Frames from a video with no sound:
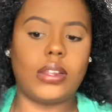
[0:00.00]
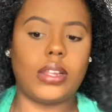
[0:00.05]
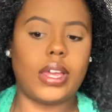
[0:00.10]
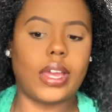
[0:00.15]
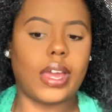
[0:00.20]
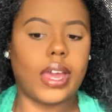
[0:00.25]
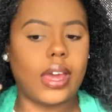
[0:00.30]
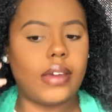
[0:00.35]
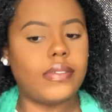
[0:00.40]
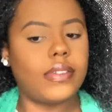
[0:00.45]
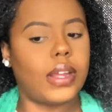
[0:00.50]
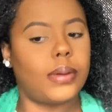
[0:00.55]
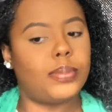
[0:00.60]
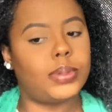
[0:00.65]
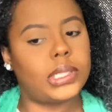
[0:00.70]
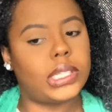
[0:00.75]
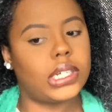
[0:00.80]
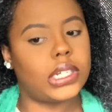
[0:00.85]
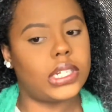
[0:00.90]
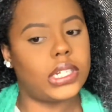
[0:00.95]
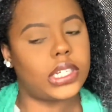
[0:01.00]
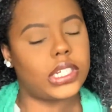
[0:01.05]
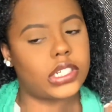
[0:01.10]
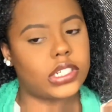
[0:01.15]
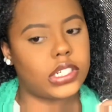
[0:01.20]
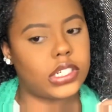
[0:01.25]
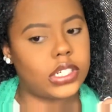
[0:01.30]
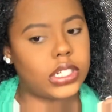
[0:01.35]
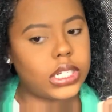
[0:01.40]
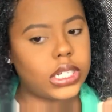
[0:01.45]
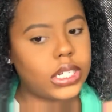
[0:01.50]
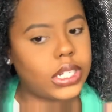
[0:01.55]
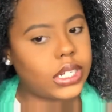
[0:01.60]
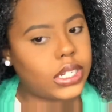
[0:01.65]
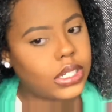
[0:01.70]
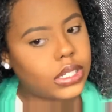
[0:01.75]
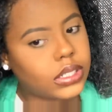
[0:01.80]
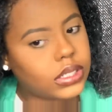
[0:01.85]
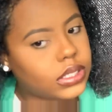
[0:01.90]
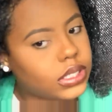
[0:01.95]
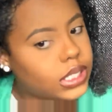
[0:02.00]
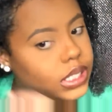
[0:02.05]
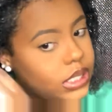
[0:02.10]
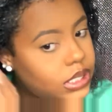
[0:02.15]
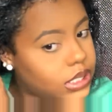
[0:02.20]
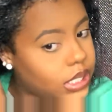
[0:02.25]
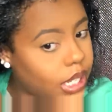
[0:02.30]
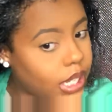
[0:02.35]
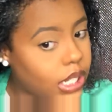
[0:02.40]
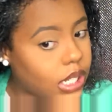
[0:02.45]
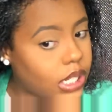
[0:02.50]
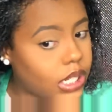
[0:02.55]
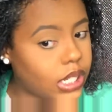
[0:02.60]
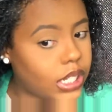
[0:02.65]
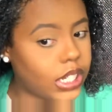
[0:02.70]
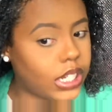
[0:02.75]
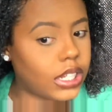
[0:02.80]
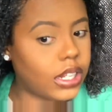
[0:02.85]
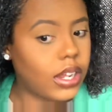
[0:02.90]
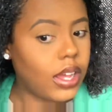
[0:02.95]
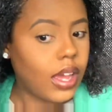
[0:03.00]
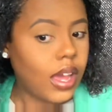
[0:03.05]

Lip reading: like after I put the conditioner in and detangle it,